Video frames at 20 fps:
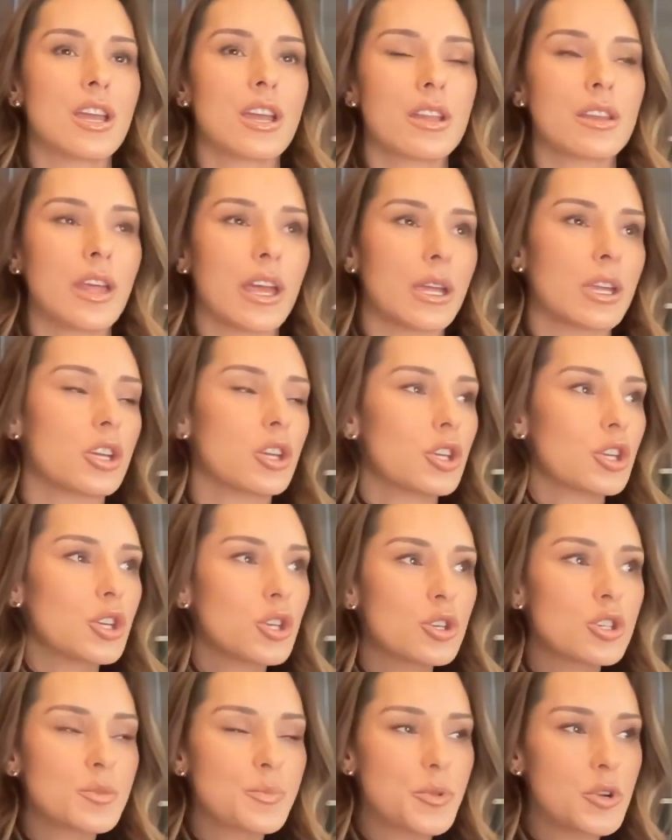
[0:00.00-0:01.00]
like
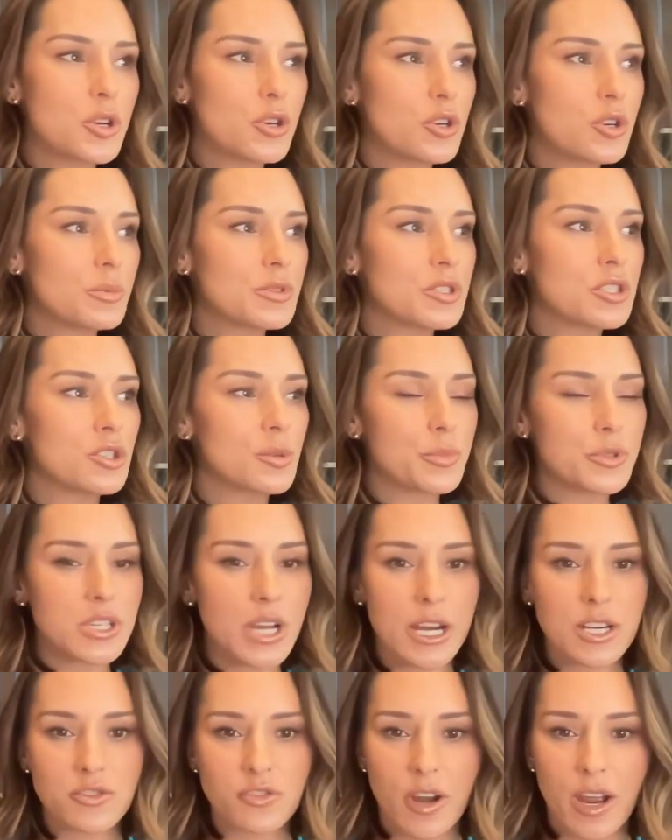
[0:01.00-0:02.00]
huge boobs, super
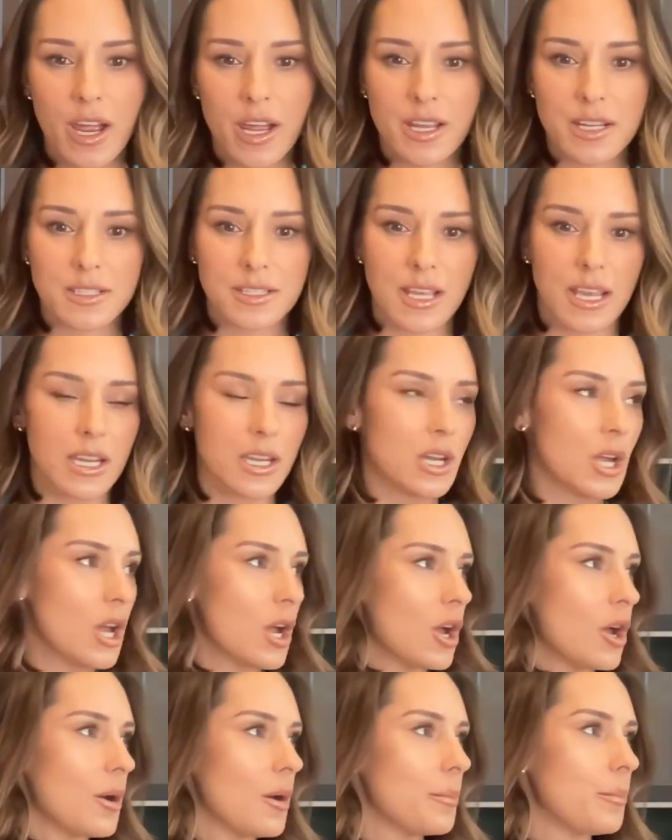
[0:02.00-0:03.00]
tight dress, like
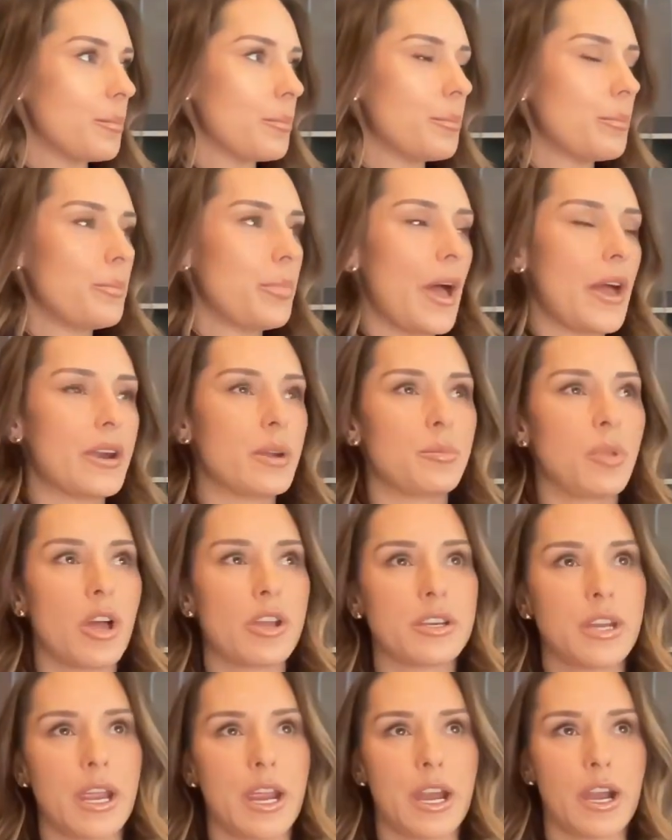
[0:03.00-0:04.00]
platinum
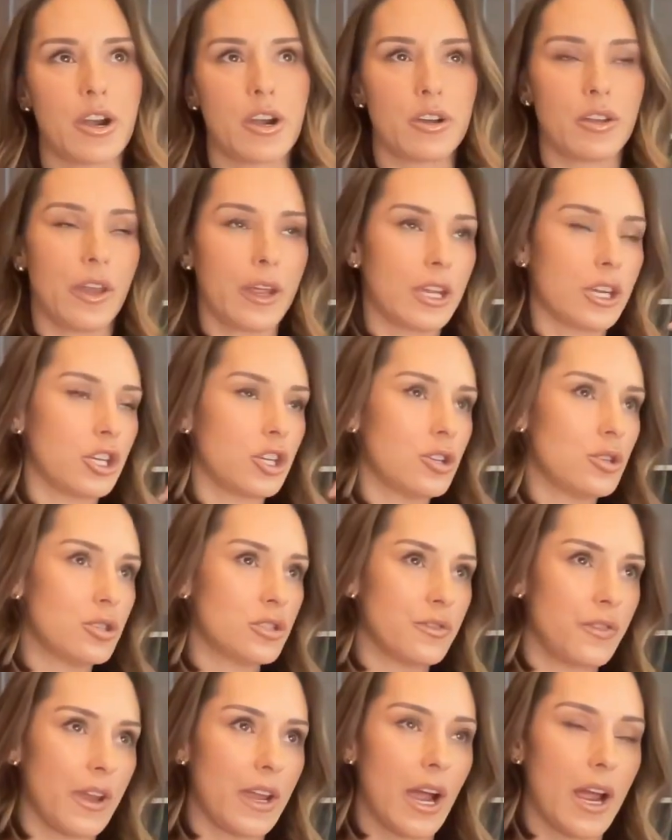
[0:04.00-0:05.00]
blonde hair, like
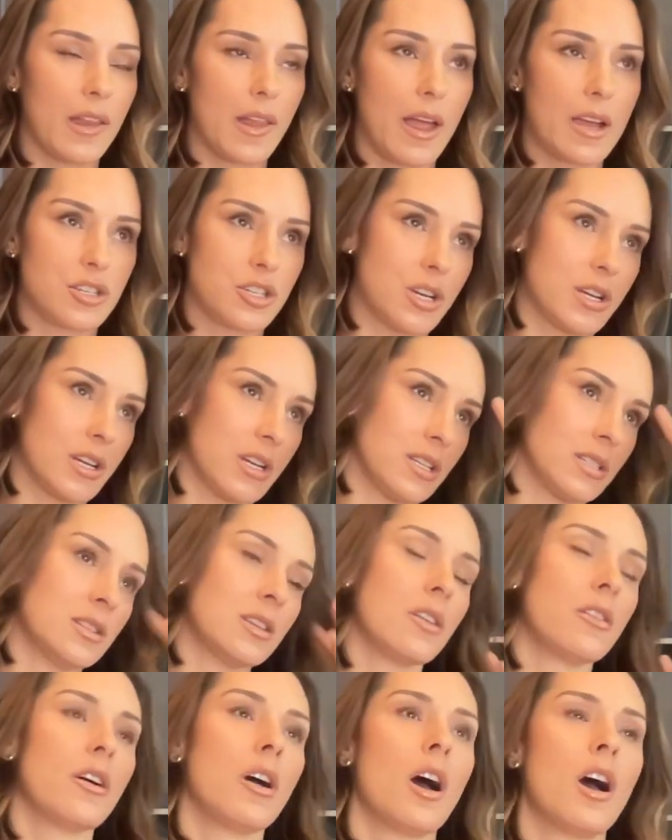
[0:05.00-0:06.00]
huge fake eyelashes,
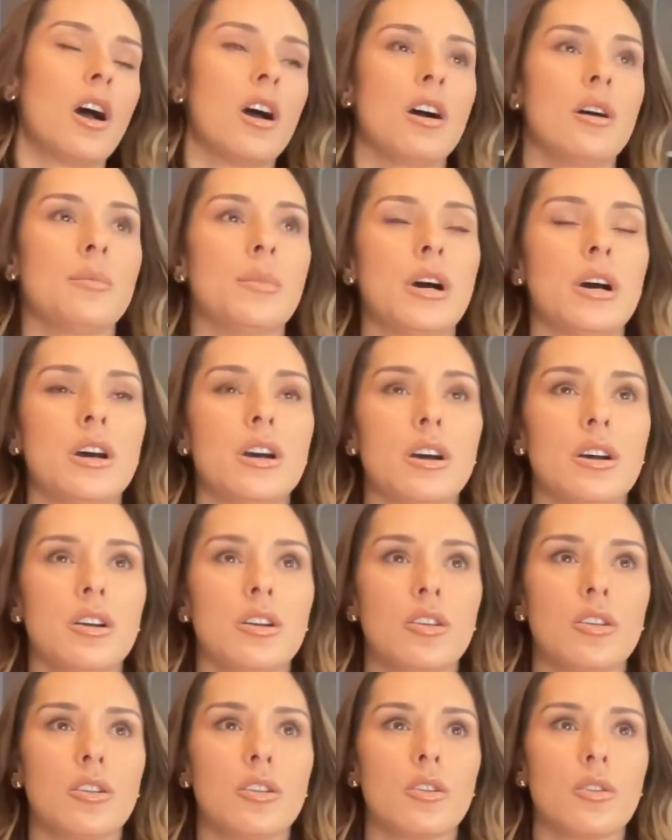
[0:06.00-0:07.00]

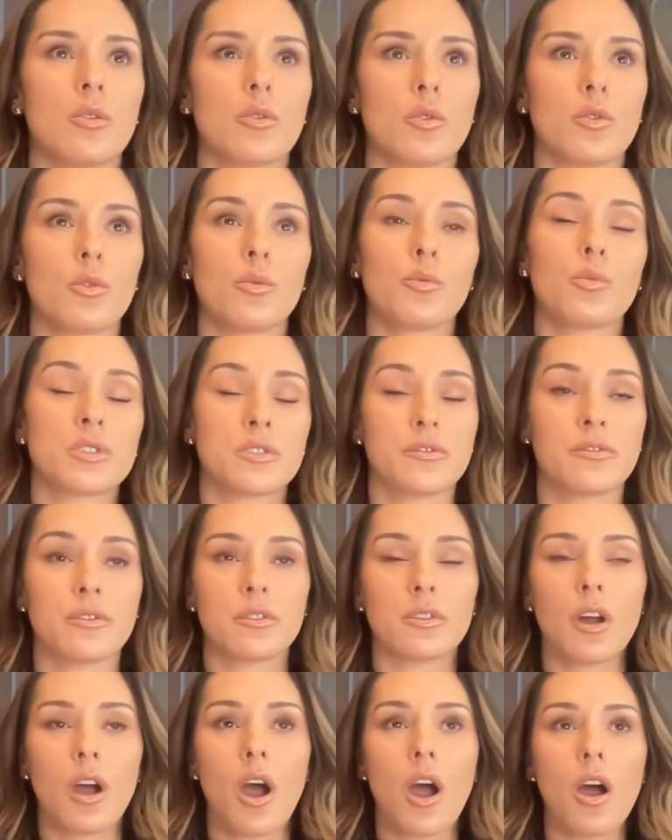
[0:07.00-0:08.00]
was
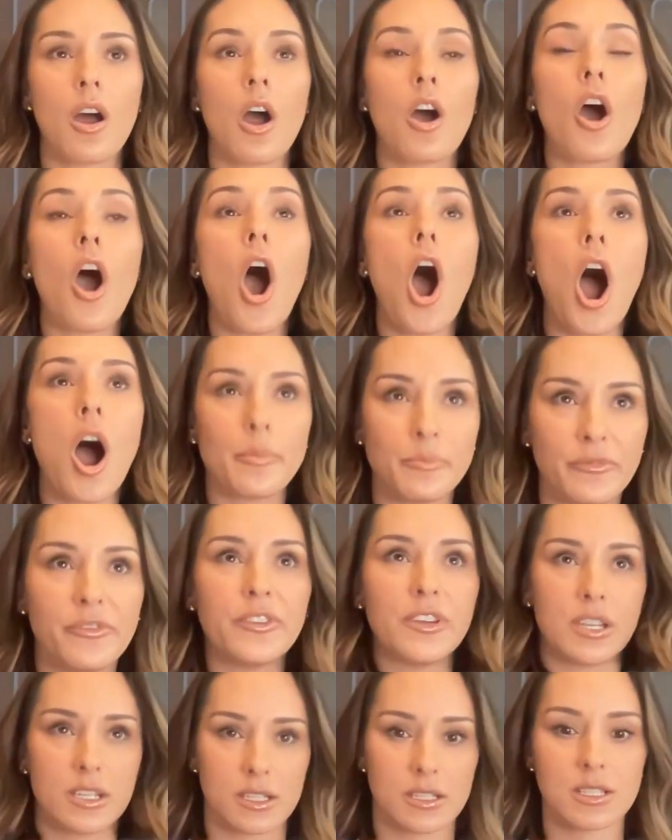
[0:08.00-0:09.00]

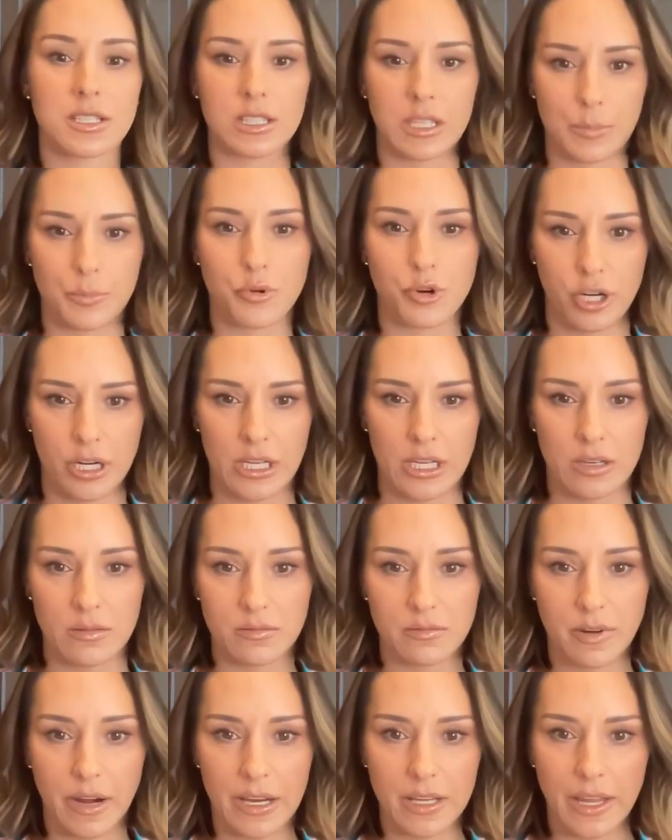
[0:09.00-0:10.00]
obviously pretty,
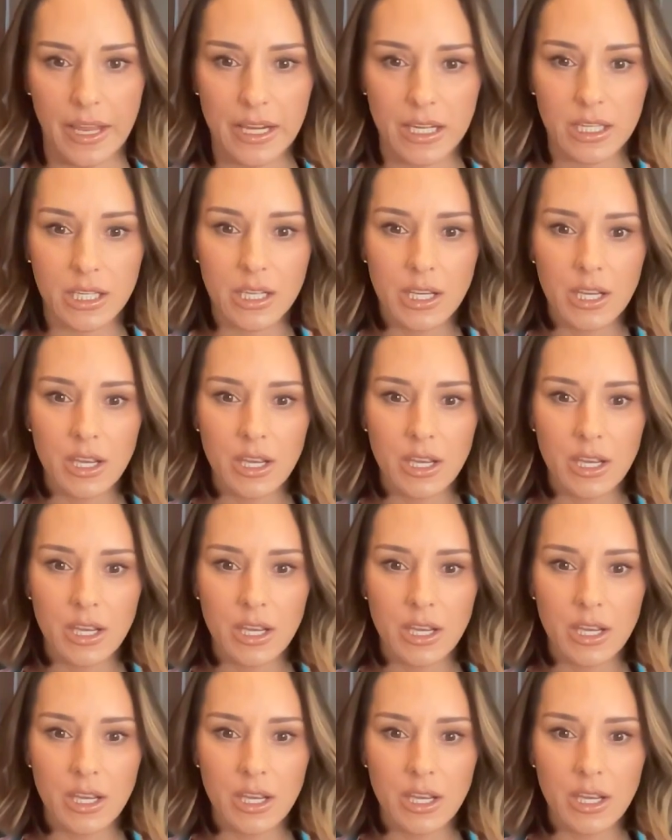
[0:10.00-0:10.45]
right? Like